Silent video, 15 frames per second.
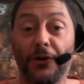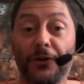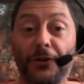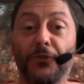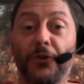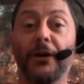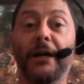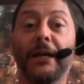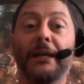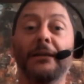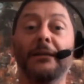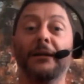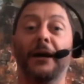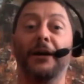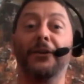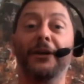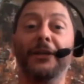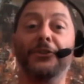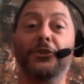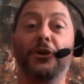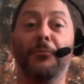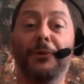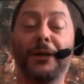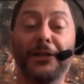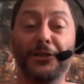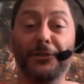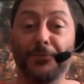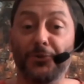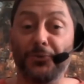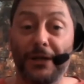you've got a nice
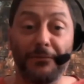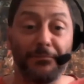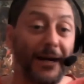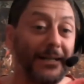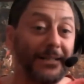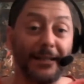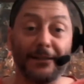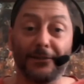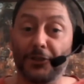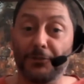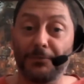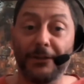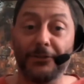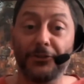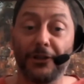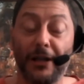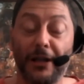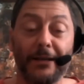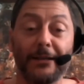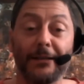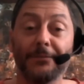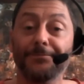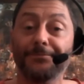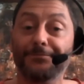combination between padding, suspension liner,